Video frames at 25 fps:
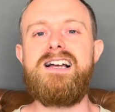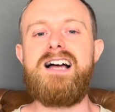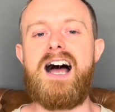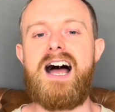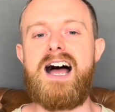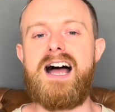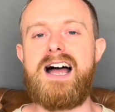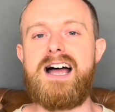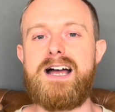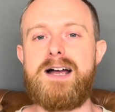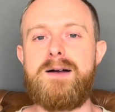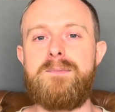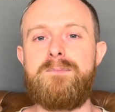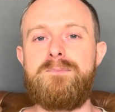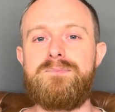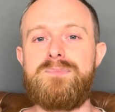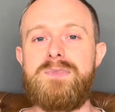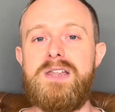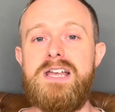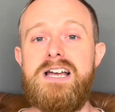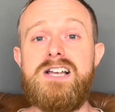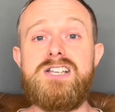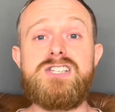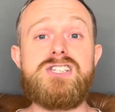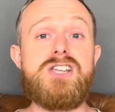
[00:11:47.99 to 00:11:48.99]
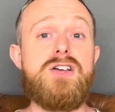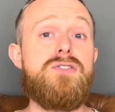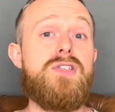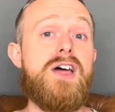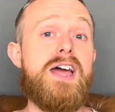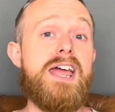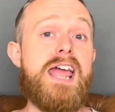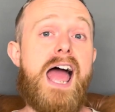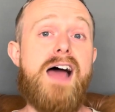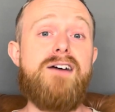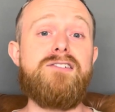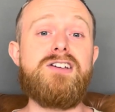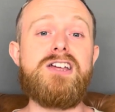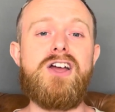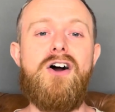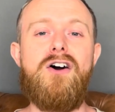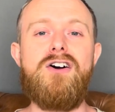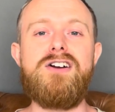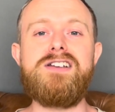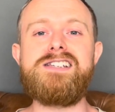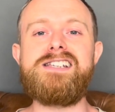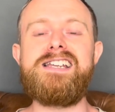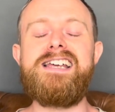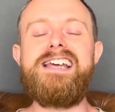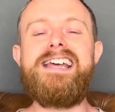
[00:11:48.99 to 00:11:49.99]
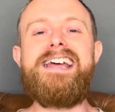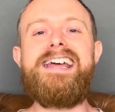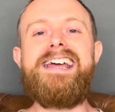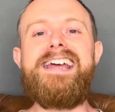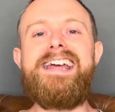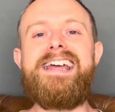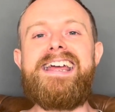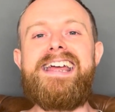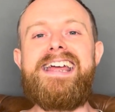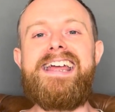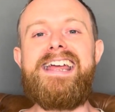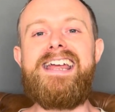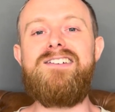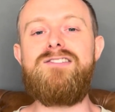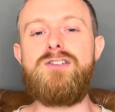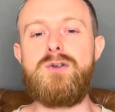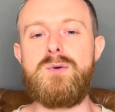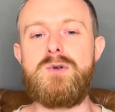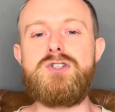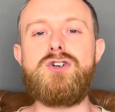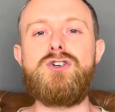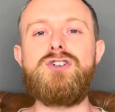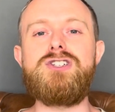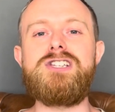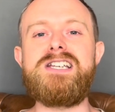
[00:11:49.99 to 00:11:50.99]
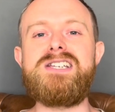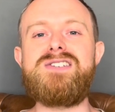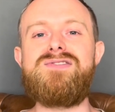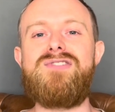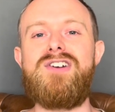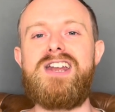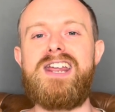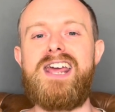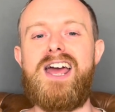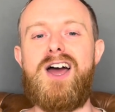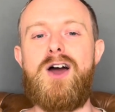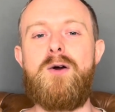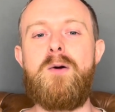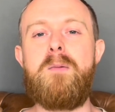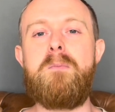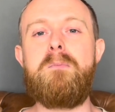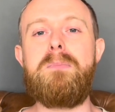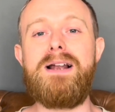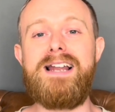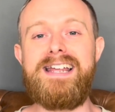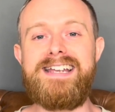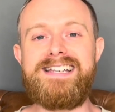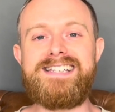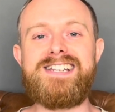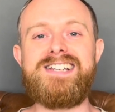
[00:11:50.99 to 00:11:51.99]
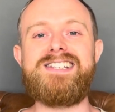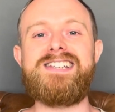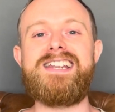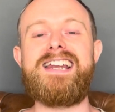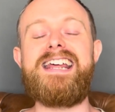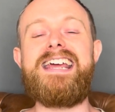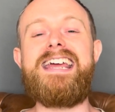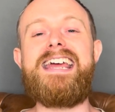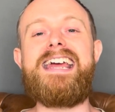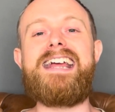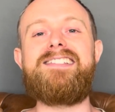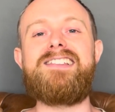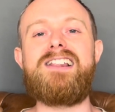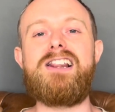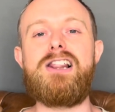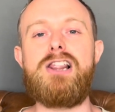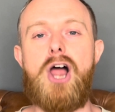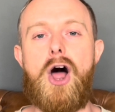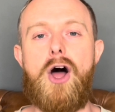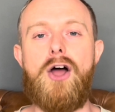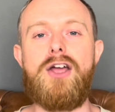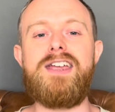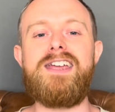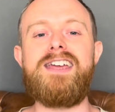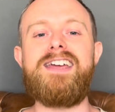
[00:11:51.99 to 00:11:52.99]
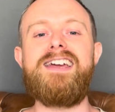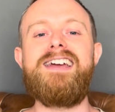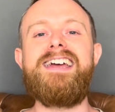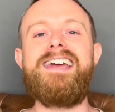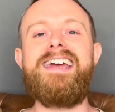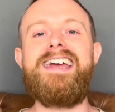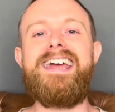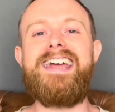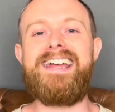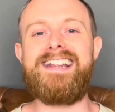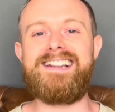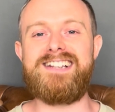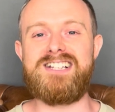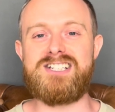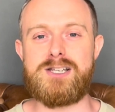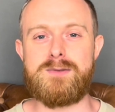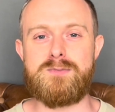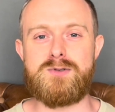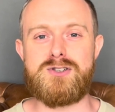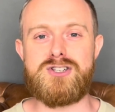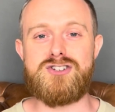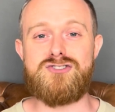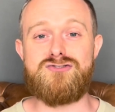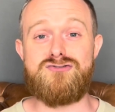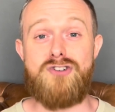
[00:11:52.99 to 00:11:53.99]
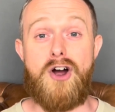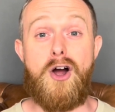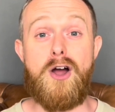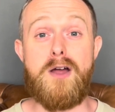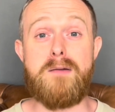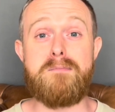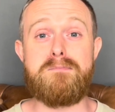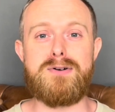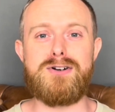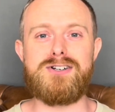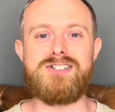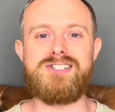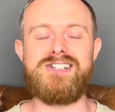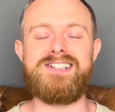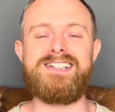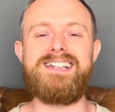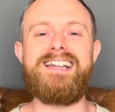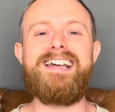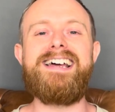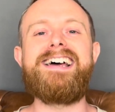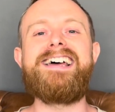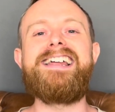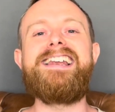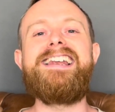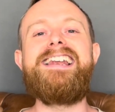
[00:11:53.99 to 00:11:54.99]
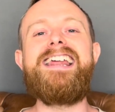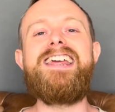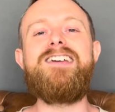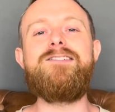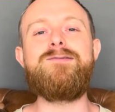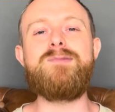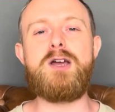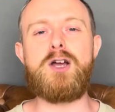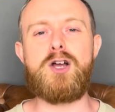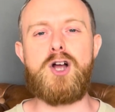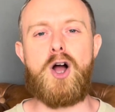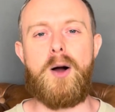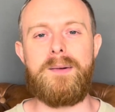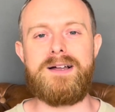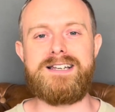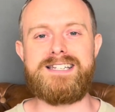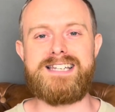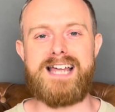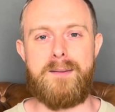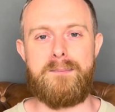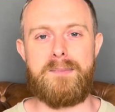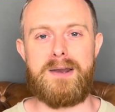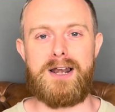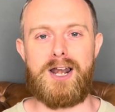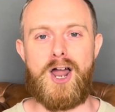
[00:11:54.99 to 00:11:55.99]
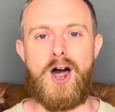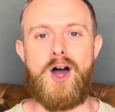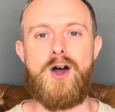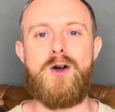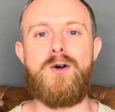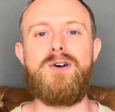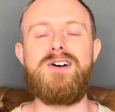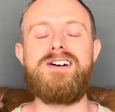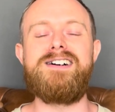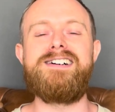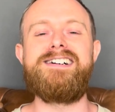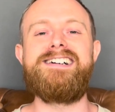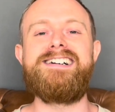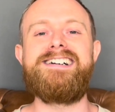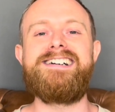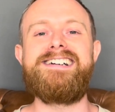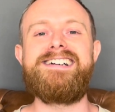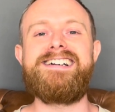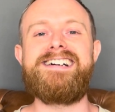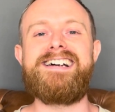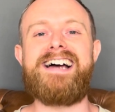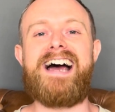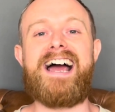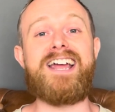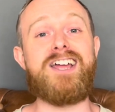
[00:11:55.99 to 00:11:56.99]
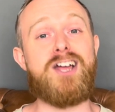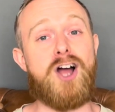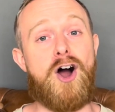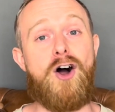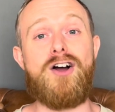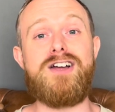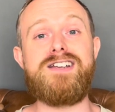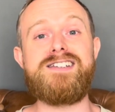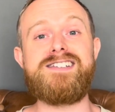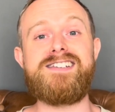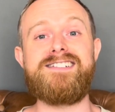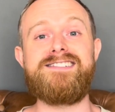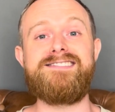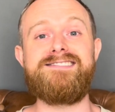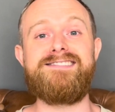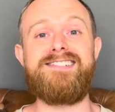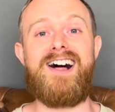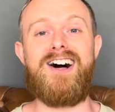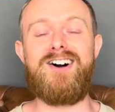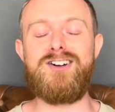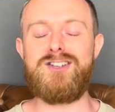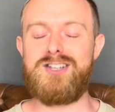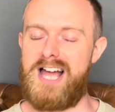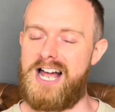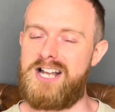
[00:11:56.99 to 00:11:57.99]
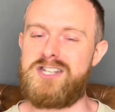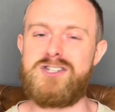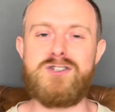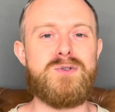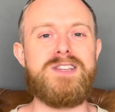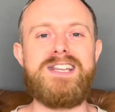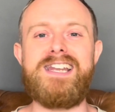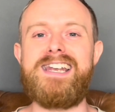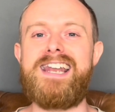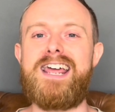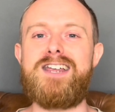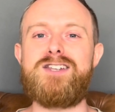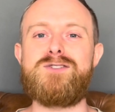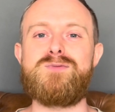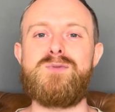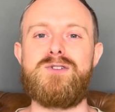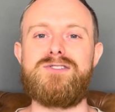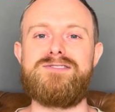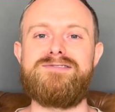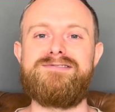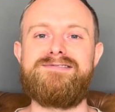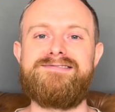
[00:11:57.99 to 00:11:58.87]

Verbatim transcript: Um, so there you have it, guys. If you enjoyed this video, please consider hitting the like, hitting the subscribe button, leave me a comment down below. And guys, I'll catch you in the next one.